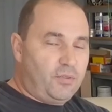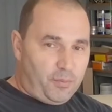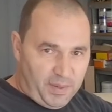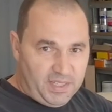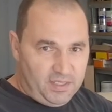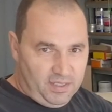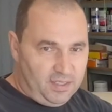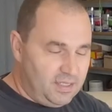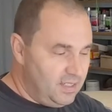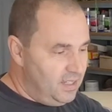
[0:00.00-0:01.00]
for
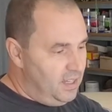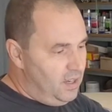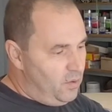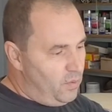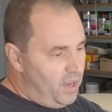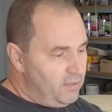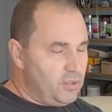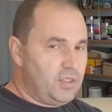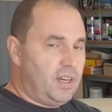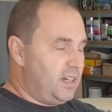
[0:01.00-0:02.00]
painting. We have
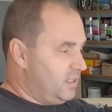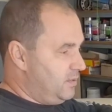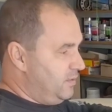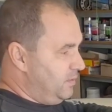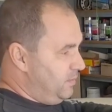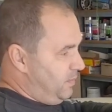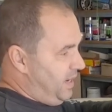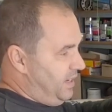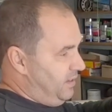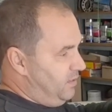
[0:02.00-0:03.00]
to start
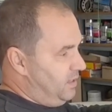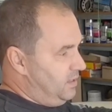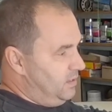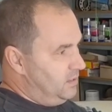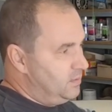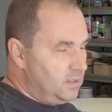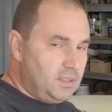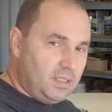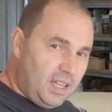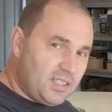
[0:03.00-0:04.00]
by
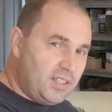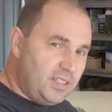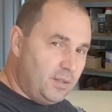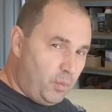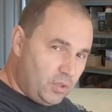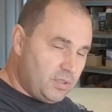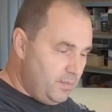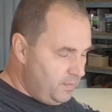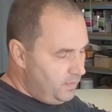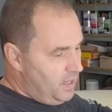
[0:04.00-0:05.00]
glassing the
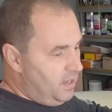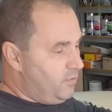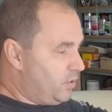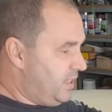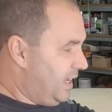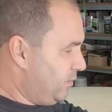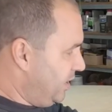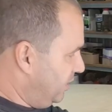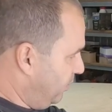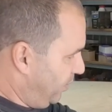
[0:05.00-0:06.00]
bottom, and for that
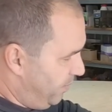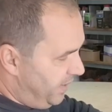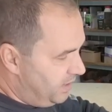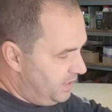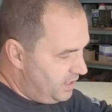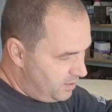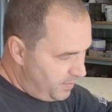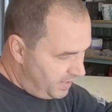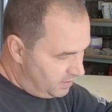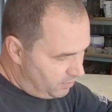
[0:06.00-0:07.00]
we need to prepare
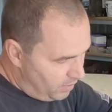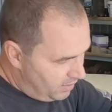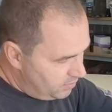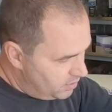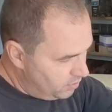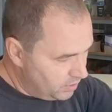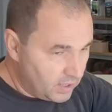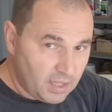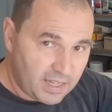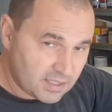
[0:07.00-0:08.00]
this, make the round so
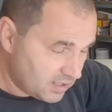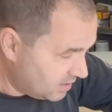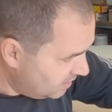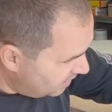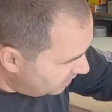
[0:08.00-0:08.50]
the glass